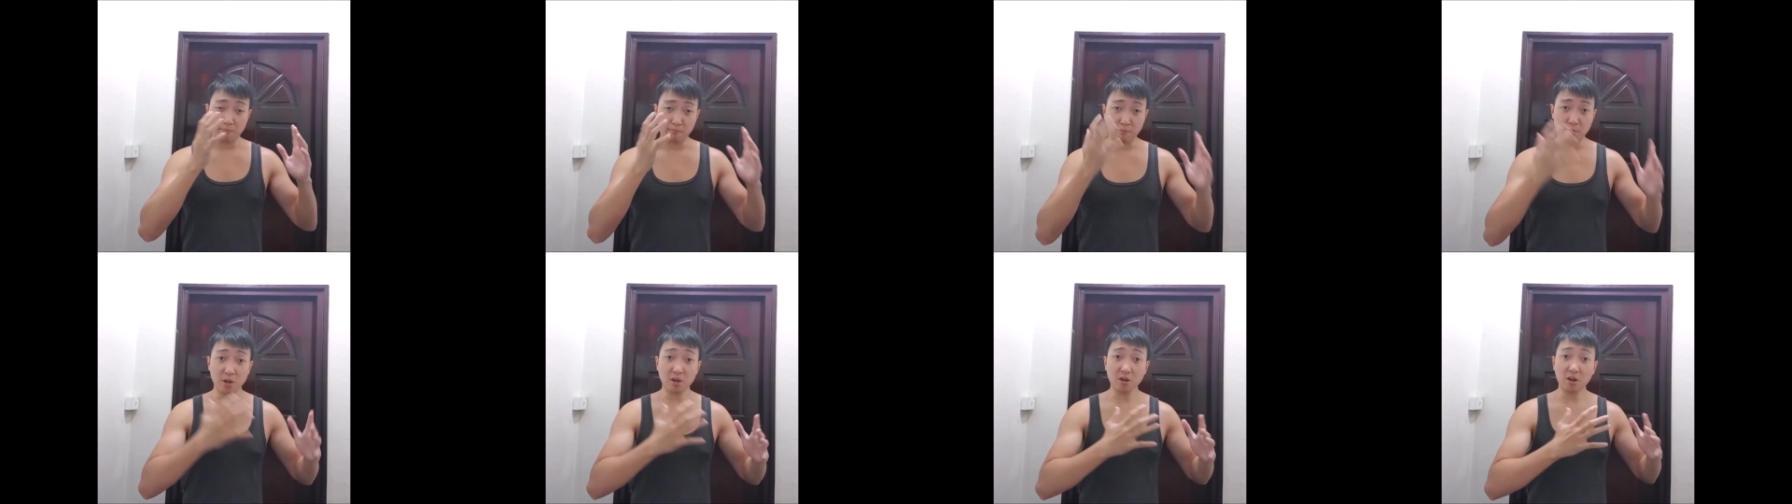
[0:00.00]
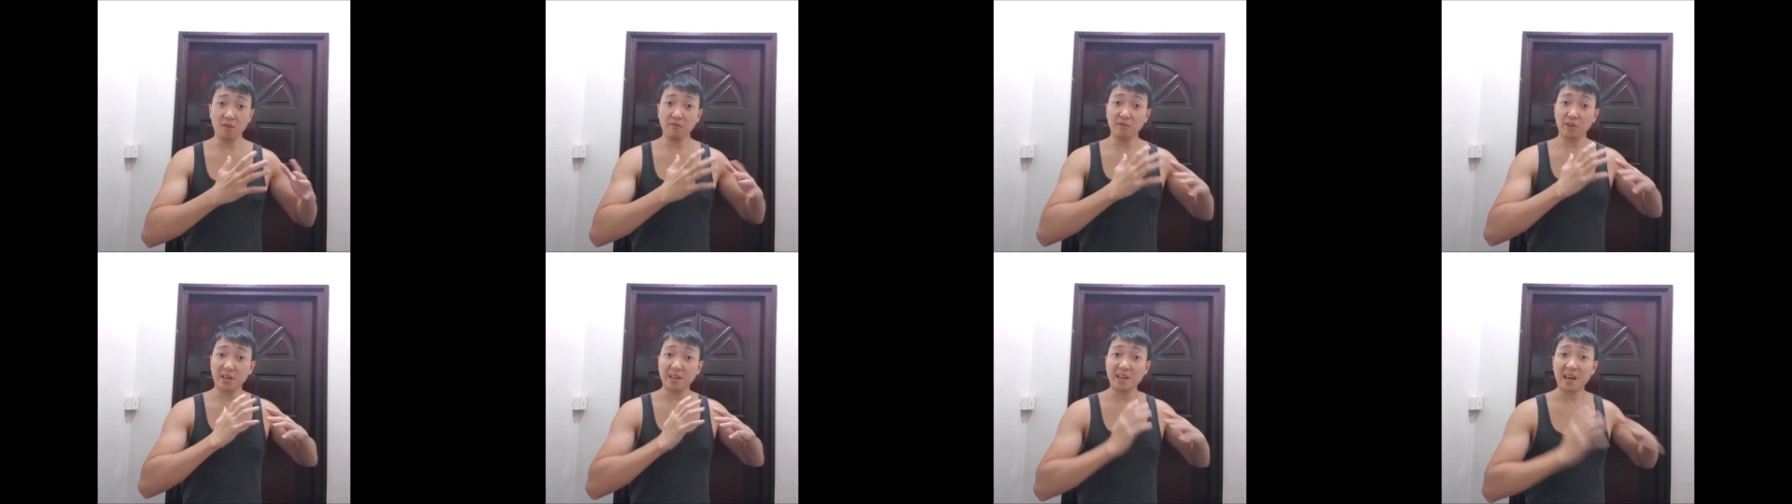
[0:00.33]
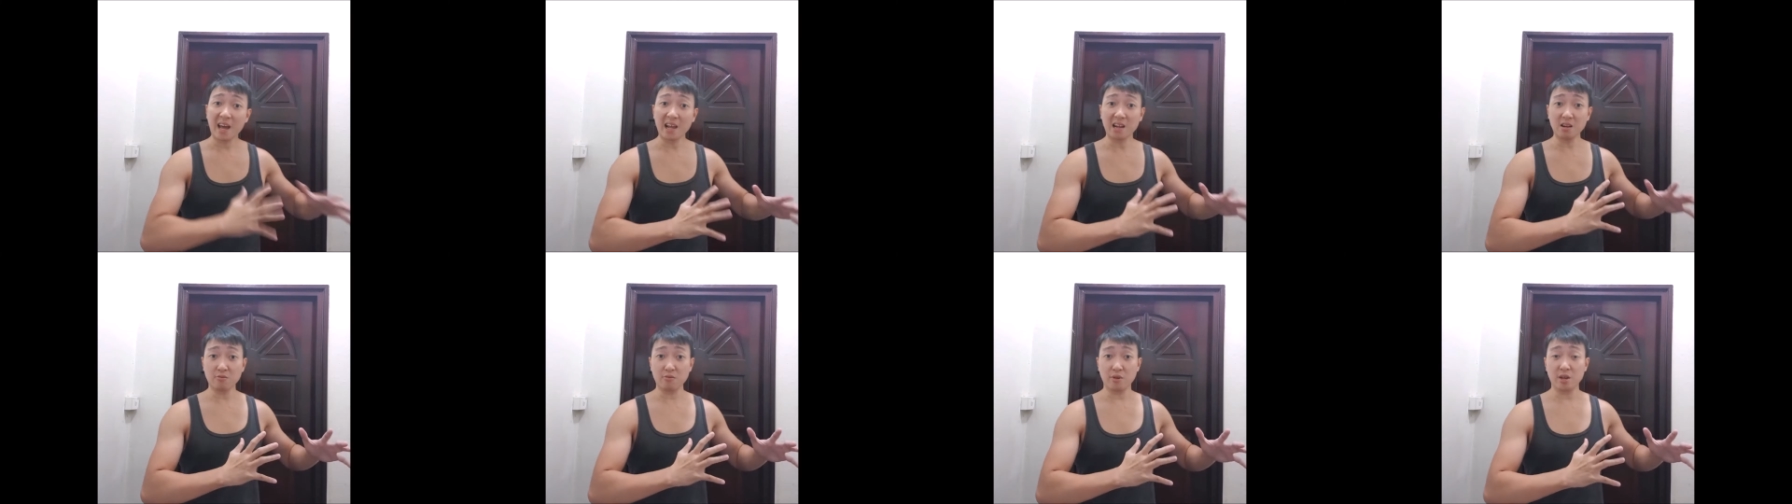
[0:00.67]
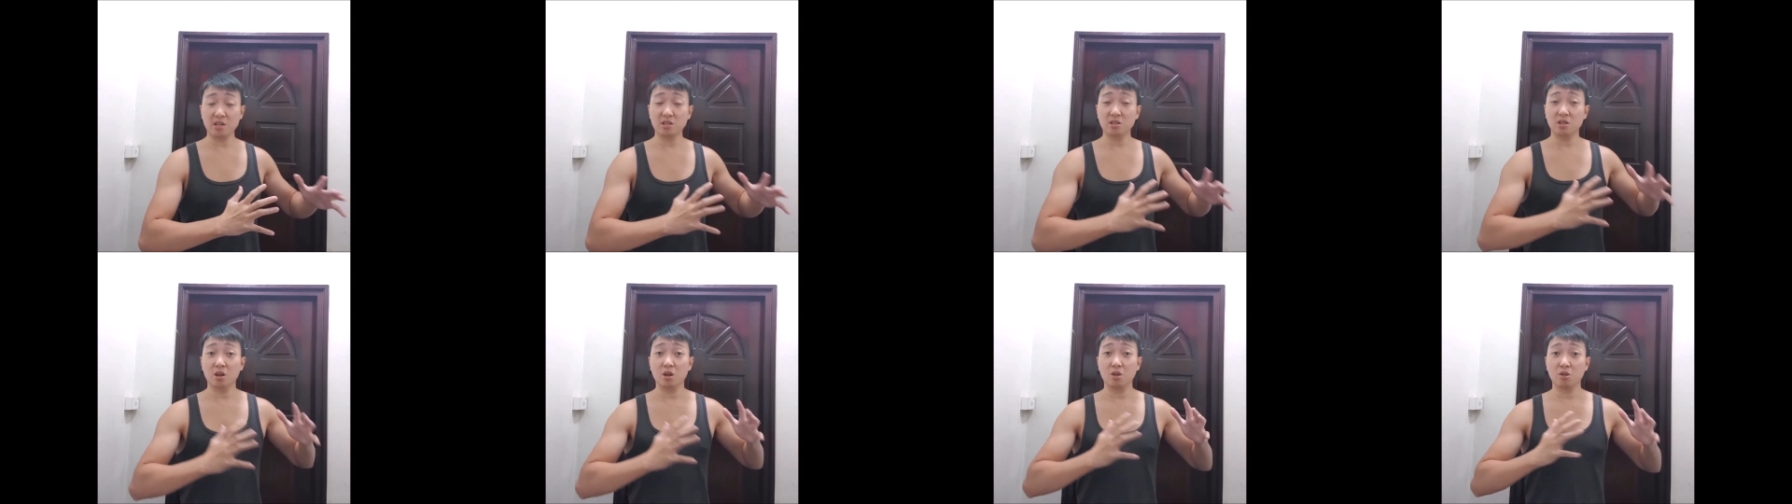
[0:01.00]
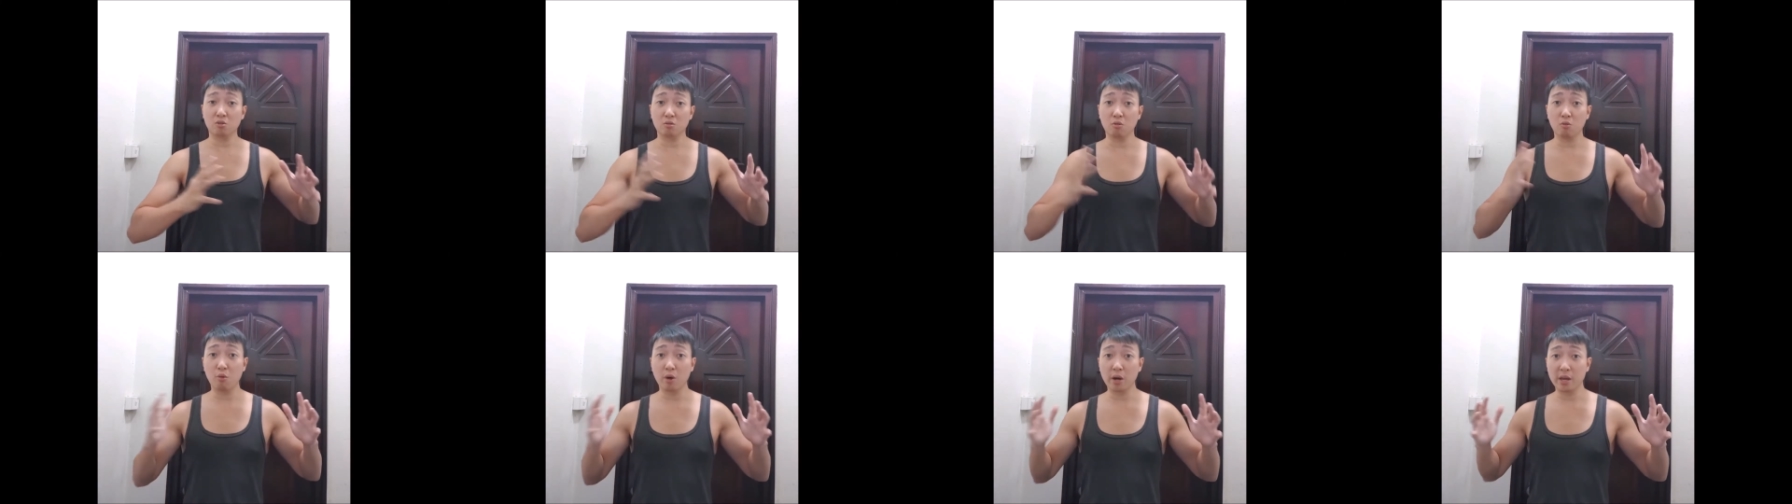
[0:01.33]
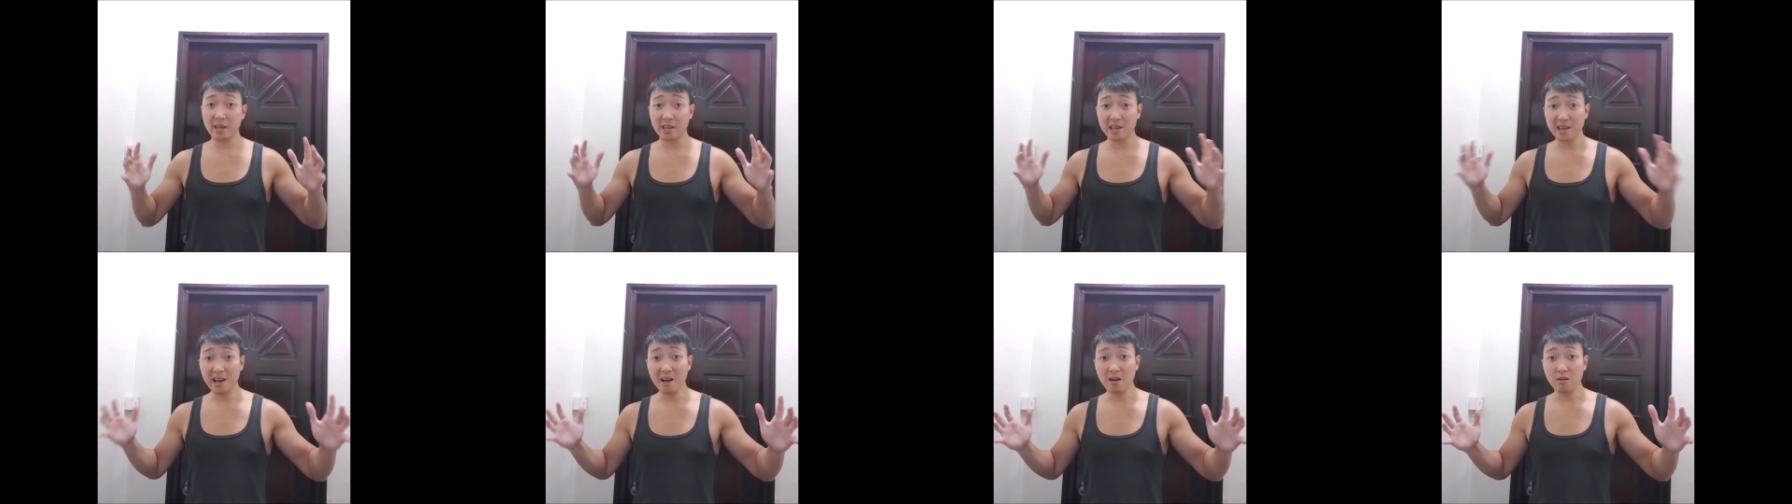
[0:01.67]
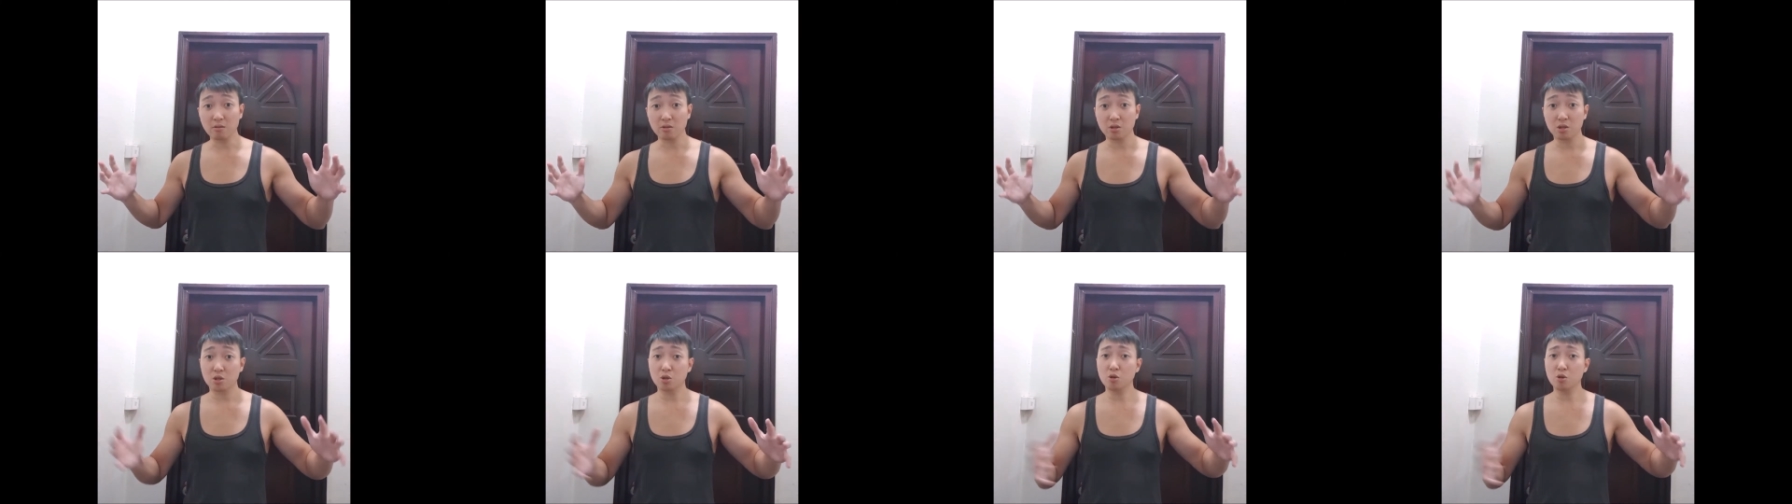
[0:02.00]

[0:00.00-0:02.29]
burn off the calories through working out,